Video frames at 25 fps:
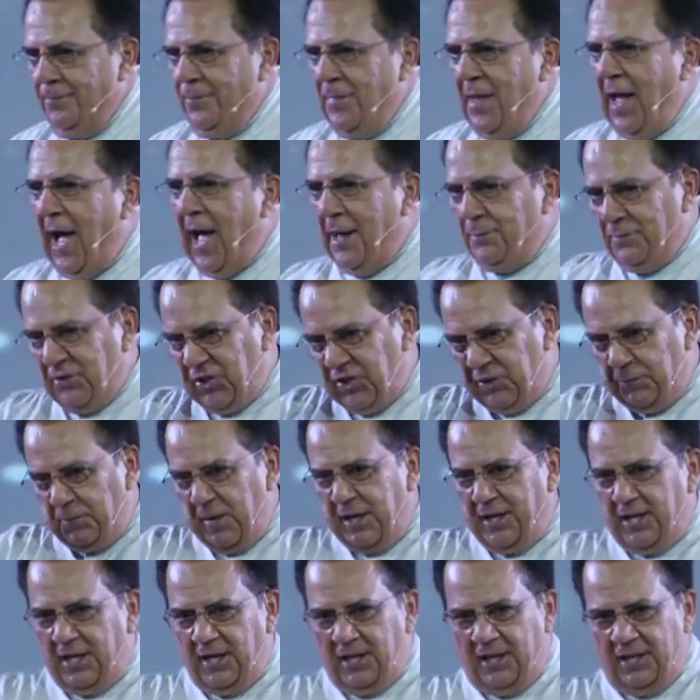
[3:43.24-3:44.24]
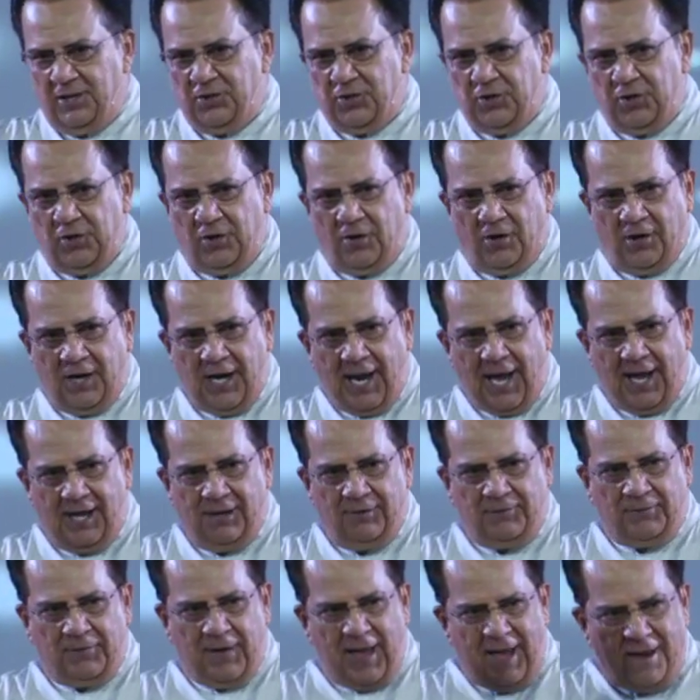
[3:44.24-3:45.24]
I'm speaking into your
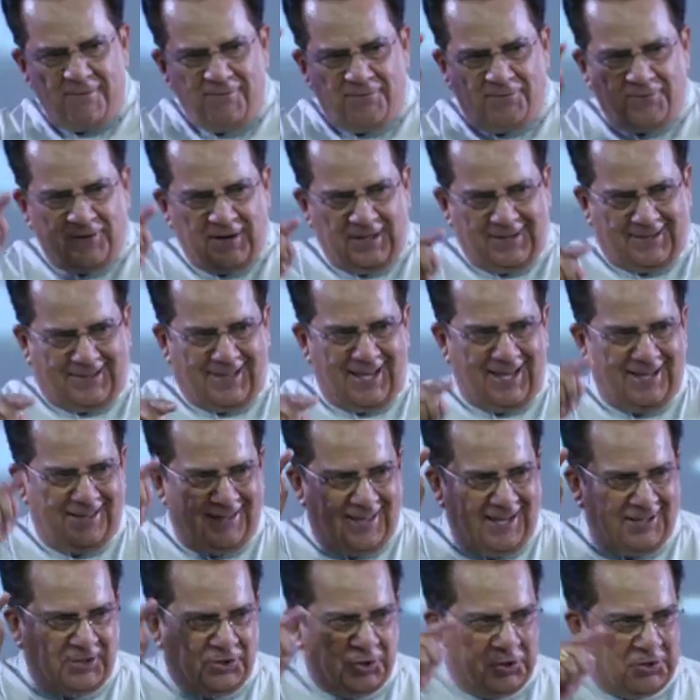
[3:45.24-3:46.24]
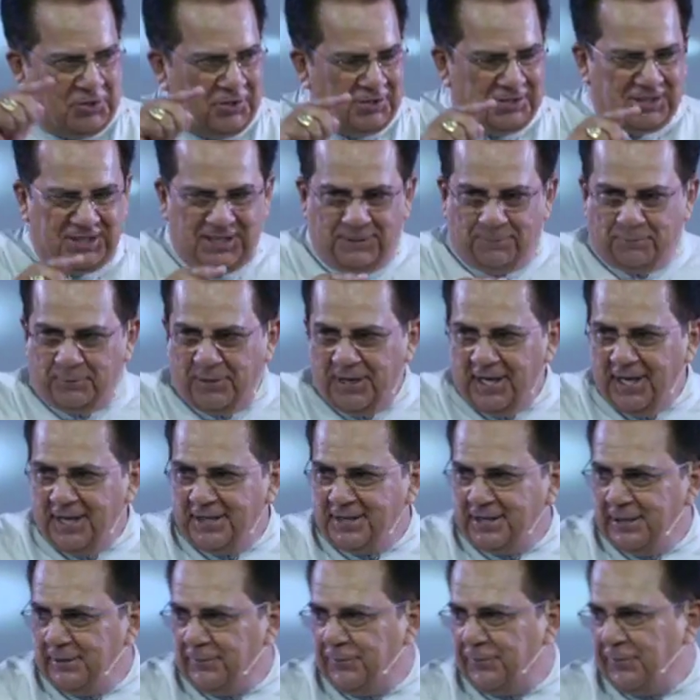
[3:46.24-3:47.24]
life. Everything that you got
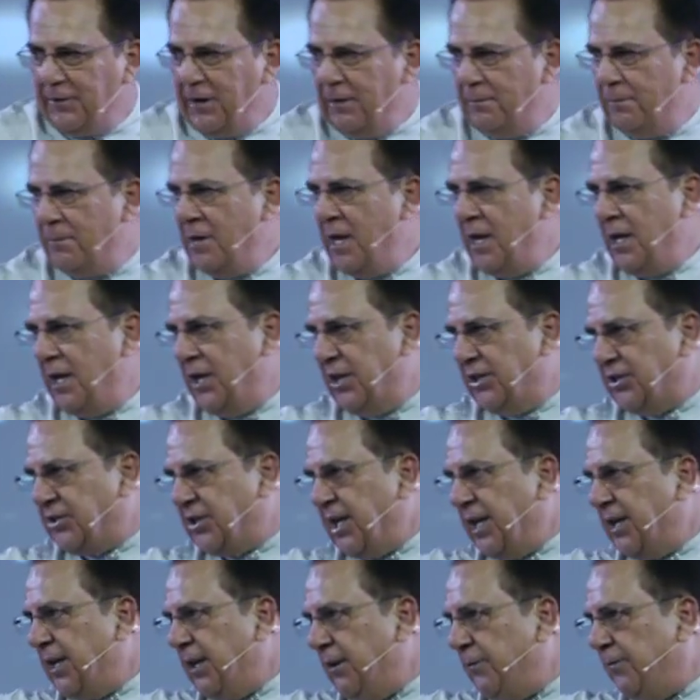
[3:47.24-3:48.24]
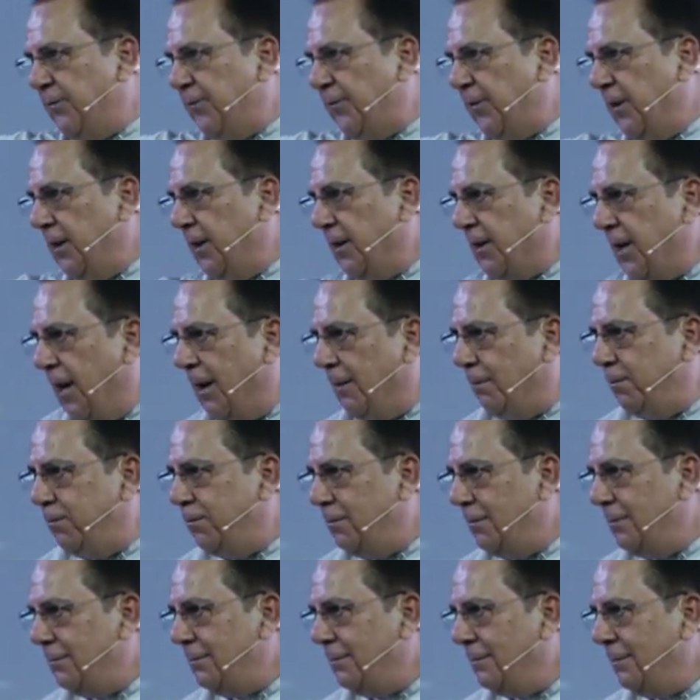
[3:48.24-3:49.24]
depleted from is getting filled up.
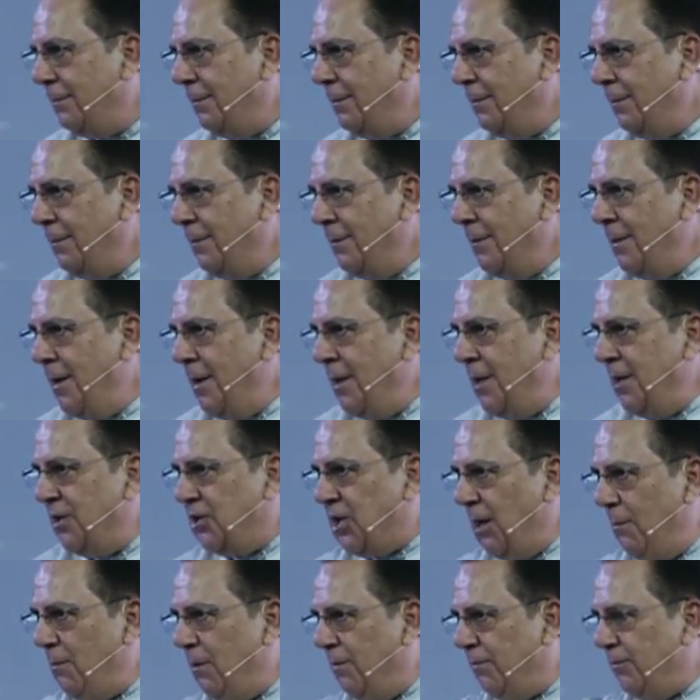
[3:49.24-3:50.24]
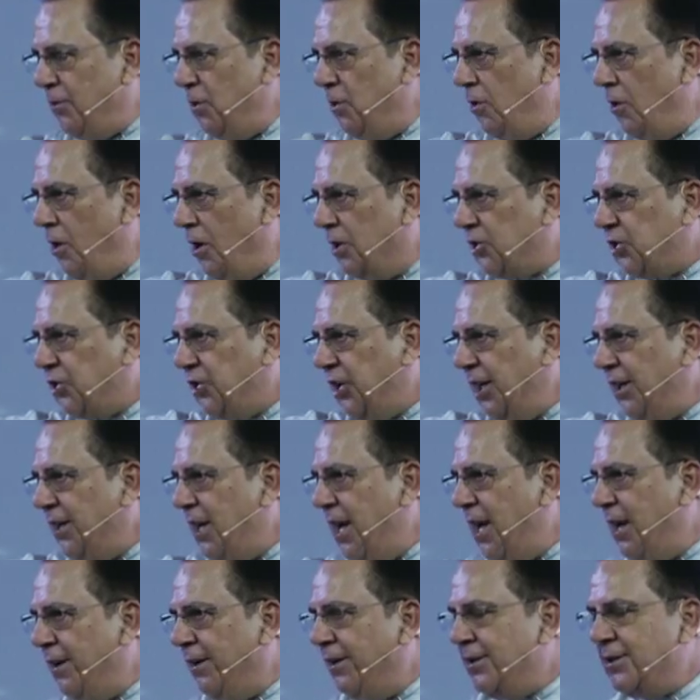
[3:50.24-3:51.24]
Some of you lost
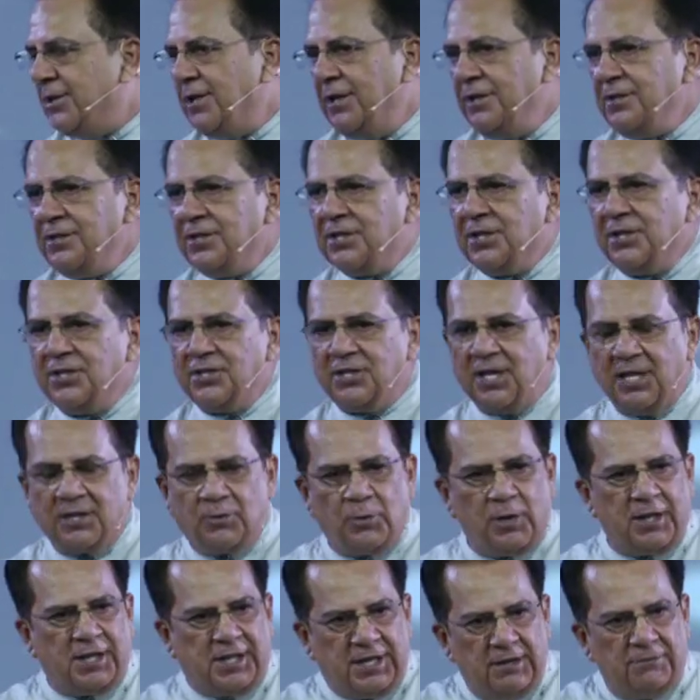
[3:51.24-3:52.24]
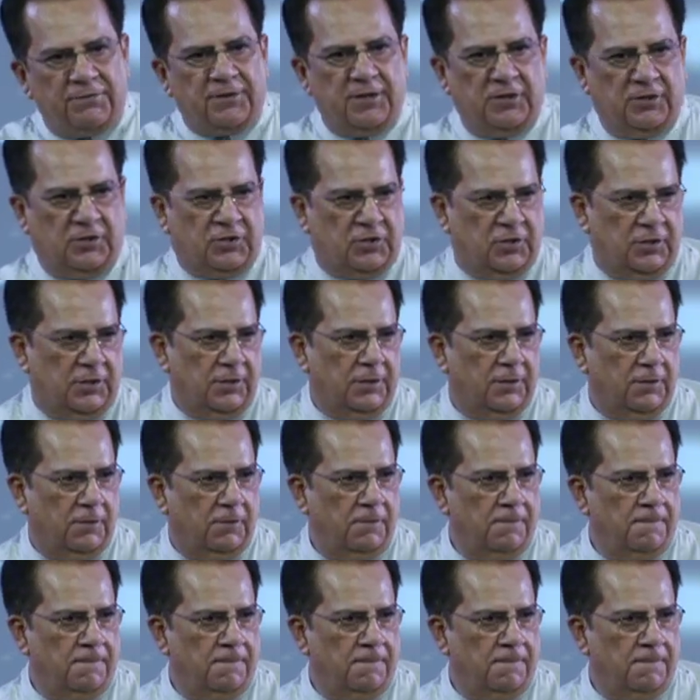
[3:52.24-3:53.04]
inheritances that were given to you.